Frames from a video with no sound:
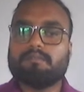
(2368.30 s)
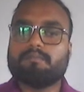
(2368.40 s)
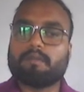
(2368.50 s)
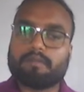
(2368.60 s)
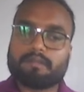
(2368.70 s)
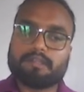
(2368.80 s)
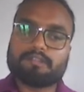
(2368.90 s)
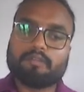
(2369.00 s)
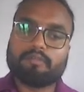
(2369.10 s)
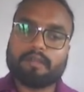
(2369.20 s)

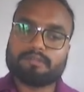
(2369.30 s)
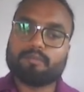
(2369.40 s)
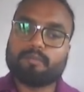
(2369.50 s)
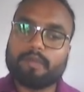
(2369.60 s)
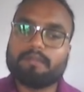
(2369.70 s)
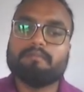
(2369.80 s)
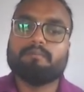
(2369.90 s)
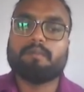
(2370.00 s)
Perfectness of action when?